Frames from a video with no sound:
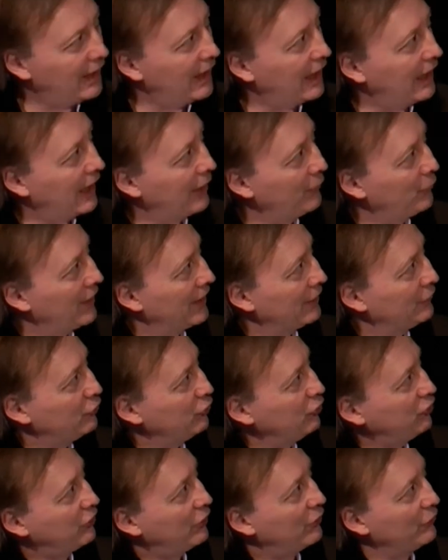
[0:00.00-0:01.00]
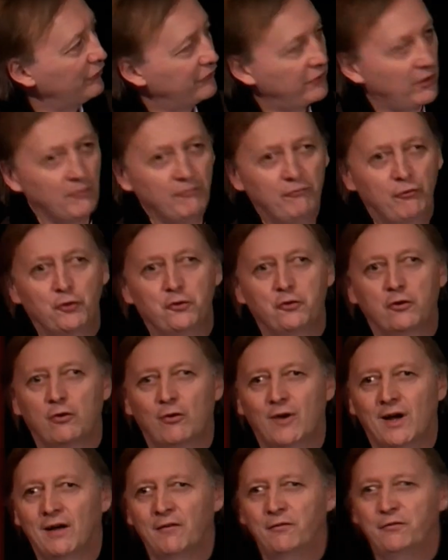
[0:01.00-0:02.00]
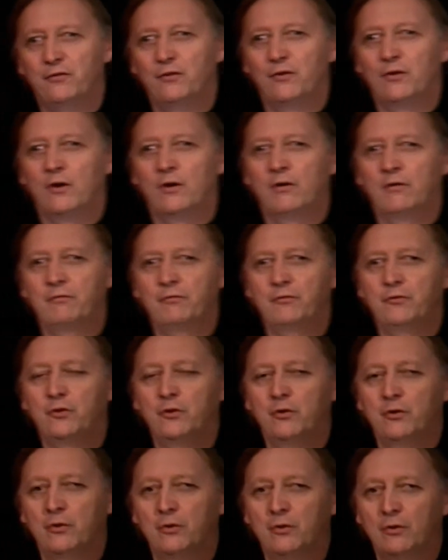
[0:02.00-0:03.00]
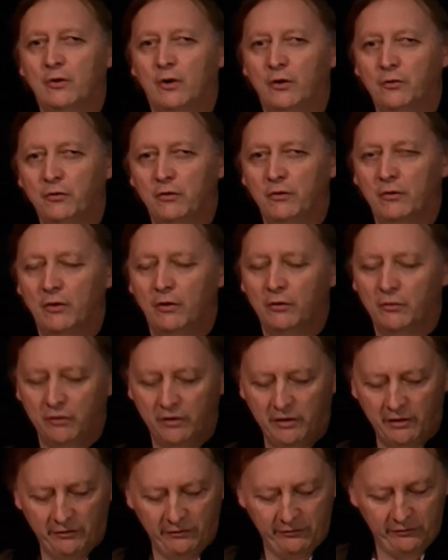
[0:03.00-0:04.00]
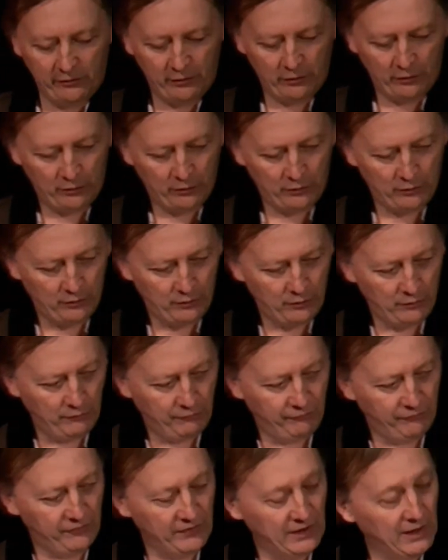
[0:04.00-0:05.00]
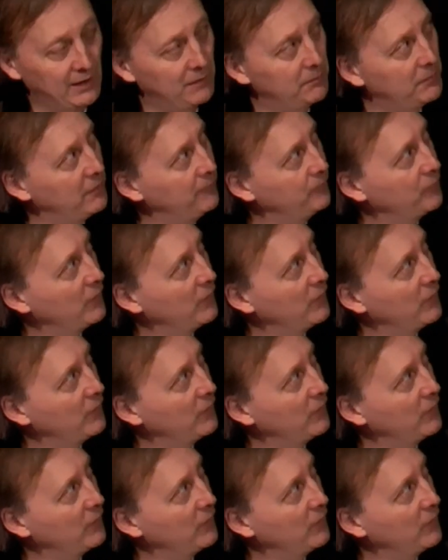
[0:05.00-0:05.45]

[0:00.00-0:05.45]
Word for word: I would like to show some photographs of this film,